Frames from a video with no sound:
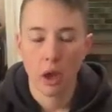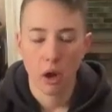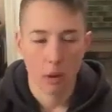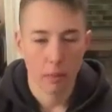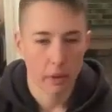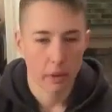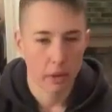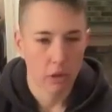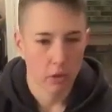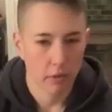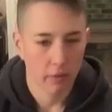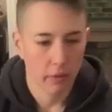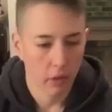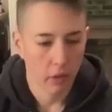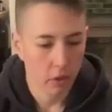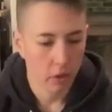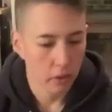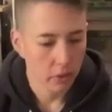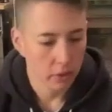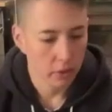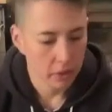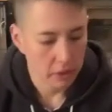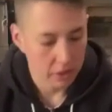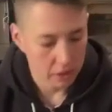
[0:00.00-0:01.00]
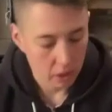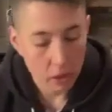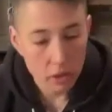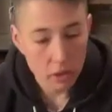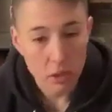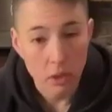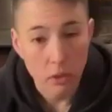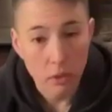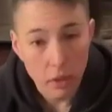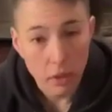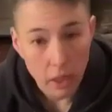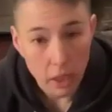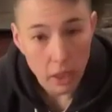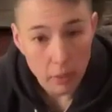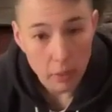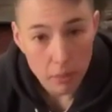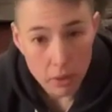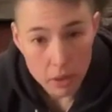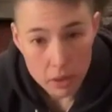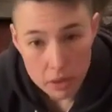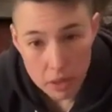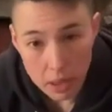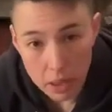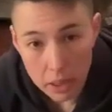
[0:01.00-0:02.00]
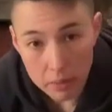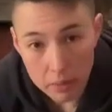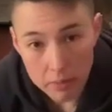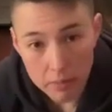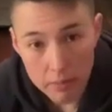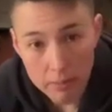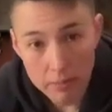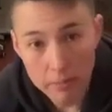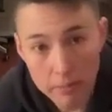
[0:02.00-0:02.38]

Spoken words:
Our bent over row is also 8 per side.